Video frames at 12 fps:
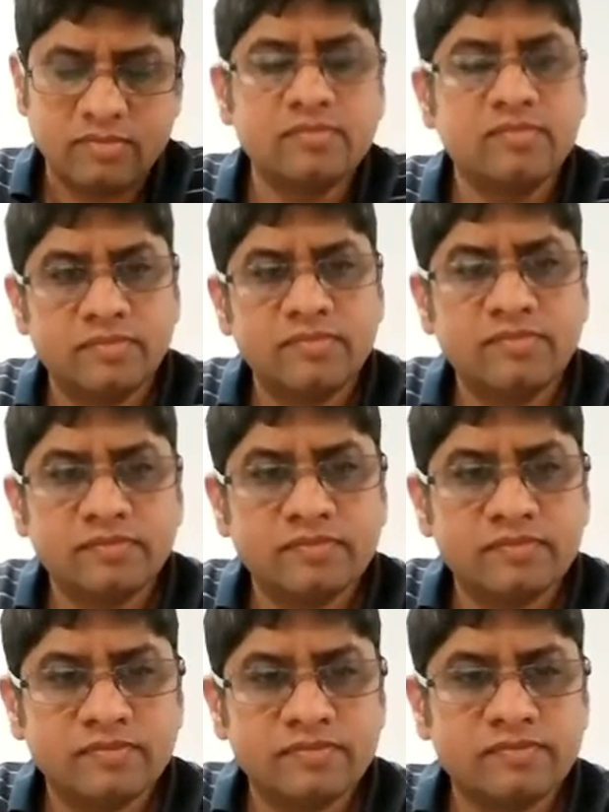
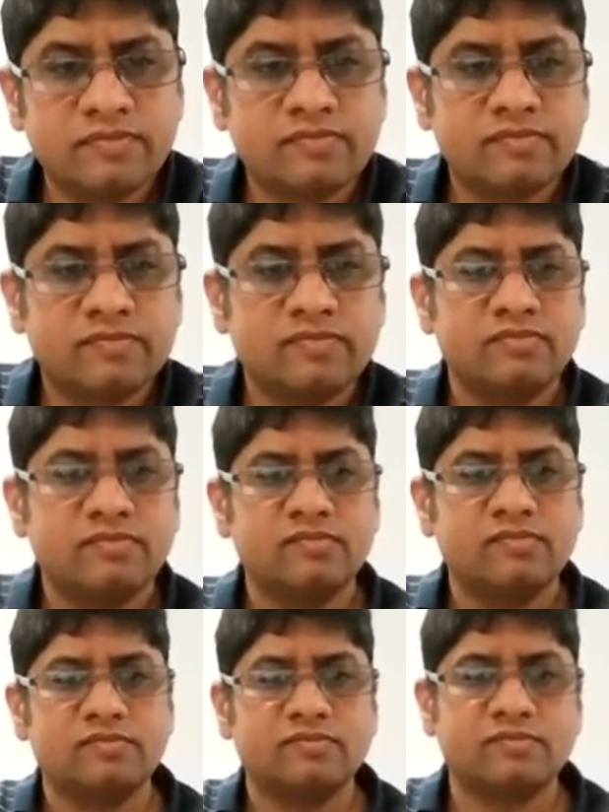
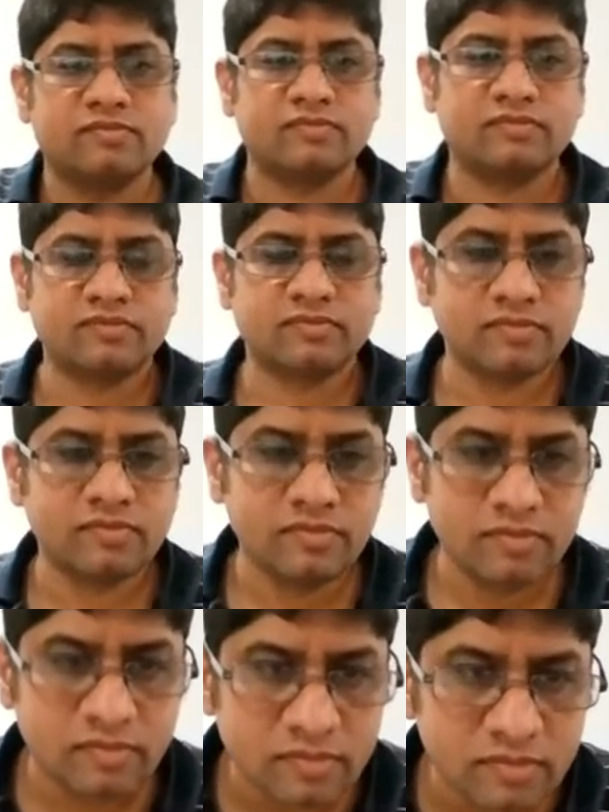
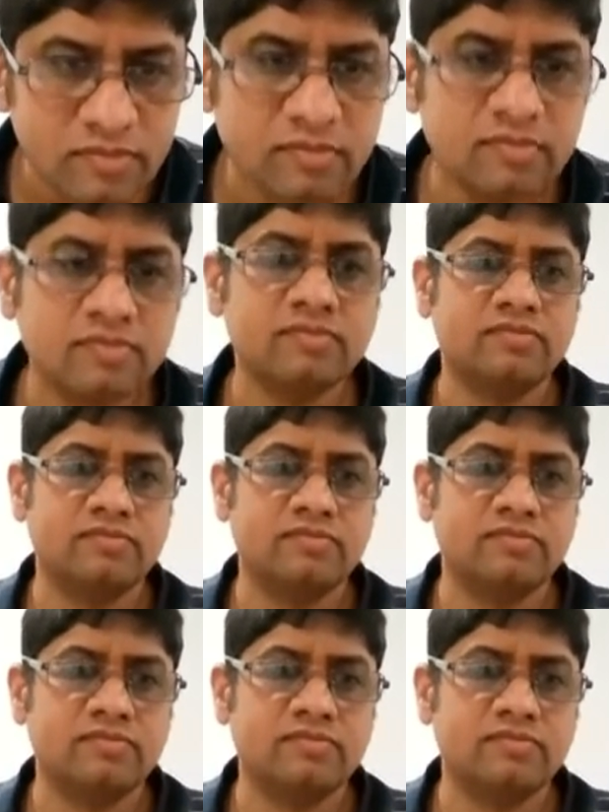(not speaking)